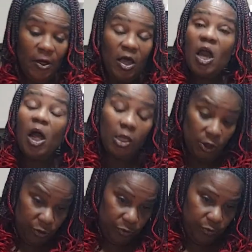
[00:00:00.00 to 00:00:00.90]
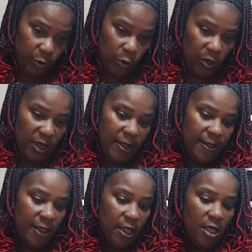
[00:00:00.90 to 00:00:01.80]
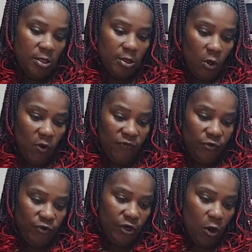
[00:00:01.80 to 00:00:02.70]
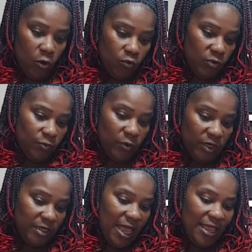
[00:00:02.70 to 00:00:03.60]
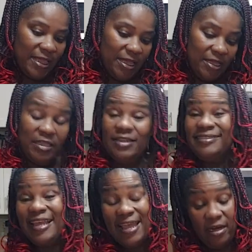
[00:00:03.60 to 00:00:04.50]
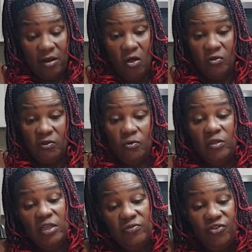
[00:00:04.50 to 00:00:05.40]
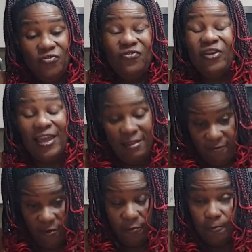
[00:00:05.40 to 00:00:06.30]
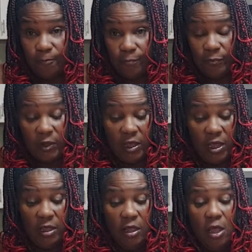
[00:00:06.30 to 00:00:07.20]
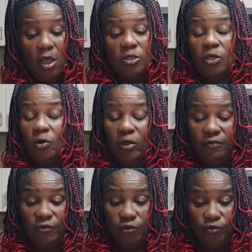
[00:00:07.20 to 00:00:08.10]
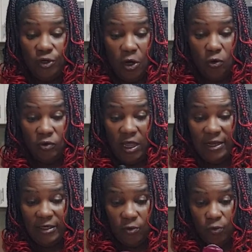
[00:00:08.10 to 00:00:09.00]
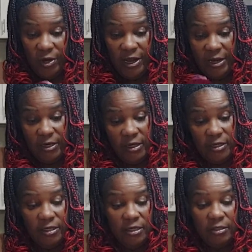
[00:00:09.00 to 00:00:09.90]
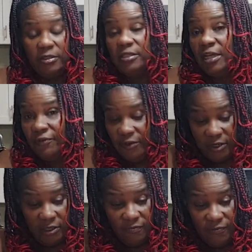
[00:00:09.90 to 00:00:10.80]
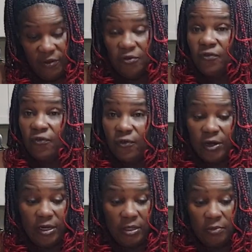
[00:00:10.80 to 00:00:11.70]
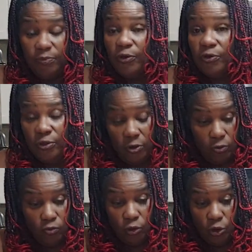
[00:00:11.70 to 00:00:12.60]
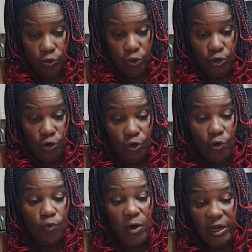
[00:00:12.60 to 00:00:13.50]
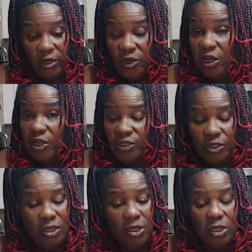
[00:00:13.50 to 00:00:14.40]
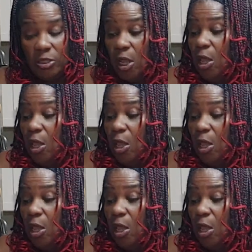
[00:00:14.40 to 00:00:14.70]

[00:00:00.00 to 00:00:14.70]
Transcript: color, okay? So if you don't really like onions, and it also gives you flavor, okay? So if you don't like the red onions, definitely feel free to put your regular onions.